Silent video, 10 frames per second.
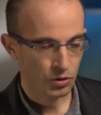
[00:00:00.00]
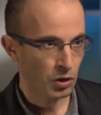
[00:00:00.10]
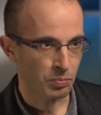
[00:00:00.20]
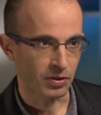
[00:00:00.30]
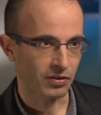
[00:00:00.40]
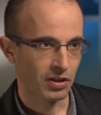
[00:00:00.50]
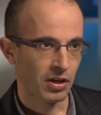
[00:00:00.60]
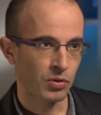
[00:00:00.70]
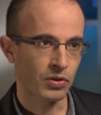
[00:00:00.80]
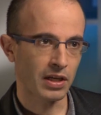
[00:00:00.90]
stop it.
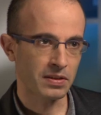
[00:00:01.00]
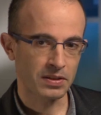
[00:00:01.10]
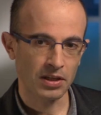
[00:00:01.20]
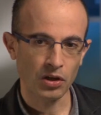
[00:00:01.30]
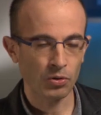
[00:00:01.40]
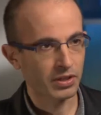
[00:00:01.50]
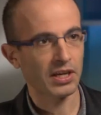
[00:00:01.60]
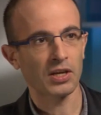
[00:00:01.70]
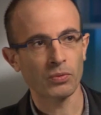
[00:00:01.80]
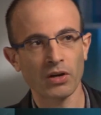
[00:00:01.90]
You can't say,
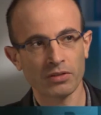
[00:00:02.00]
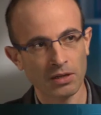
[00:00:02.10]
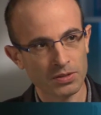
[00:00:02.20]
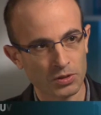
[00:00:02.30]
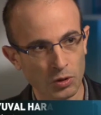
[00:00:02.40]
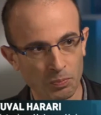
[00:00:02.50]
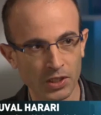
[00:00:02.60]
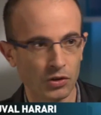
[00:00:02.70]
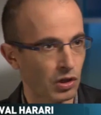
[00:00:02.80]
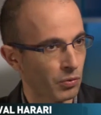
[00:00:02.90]
okay, we are now
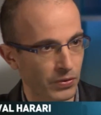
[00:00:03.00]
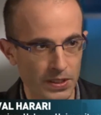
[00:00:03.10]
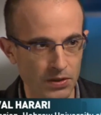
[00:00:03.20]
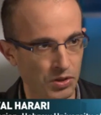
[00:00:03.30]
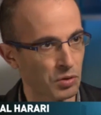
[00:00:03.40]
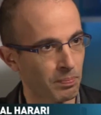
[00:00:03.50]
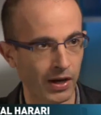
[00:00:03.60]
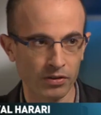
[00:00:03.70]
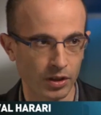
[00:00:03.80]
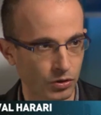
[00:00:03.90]
stopping all research in
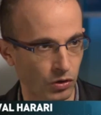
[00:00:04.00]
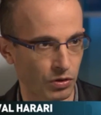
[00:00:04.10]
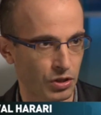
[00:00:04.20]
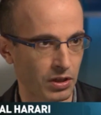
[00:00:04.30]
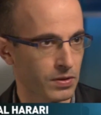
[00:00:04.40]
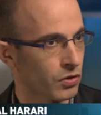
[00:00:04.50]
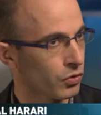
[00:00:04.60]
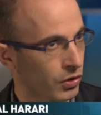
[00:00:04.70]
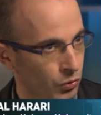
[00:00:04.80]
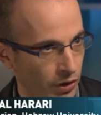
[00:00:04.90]
biotechnology. It's not
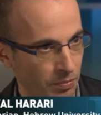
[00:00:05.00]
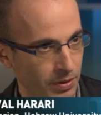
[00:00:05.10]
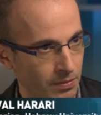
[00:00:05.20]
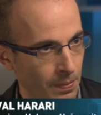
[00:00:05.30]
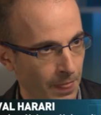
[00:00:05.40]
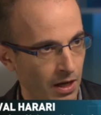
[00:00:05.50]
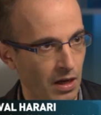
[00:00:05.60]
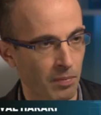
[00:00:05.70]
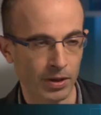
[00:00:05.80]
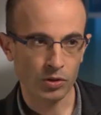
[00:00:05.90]
going to happen.
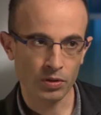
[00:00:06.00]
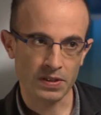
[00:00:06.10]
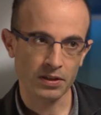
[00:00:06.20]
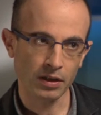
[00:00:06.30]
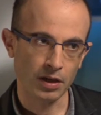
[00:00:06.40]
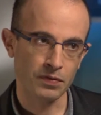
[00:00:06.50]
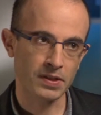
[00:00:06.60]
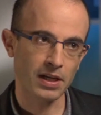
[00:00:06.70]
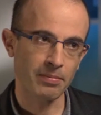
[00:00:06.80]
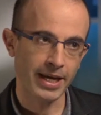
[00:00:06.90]
But you still have
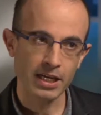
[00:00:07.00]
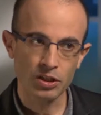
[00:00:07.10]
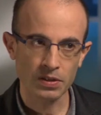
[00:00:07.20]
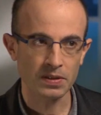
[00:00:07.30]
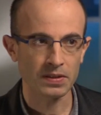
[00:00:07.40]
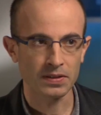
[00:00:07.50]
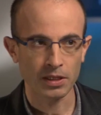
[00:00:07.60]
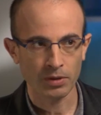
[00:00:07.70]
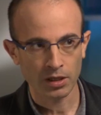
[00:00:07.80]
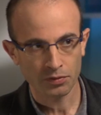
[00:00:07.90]
some agency,
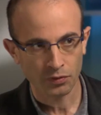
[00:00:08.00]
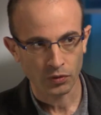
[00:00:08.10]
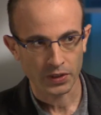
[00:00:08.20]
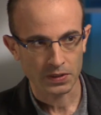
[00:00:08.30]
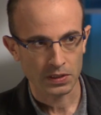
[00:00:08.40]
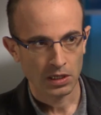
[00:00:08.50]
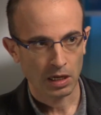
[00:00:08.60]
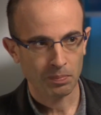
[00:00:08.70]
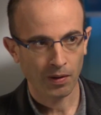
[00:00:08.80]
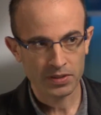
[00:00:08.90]
some influence
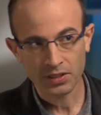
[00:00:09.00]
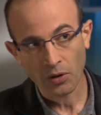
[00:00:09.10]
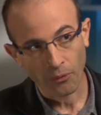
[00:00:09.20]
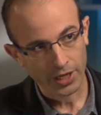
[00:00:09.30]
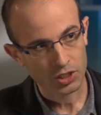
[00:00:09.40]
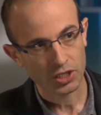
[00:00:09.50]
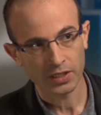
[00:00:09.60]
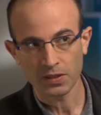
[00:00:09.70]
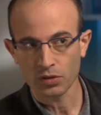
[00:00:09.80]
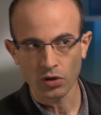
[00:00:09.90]
about the direction it is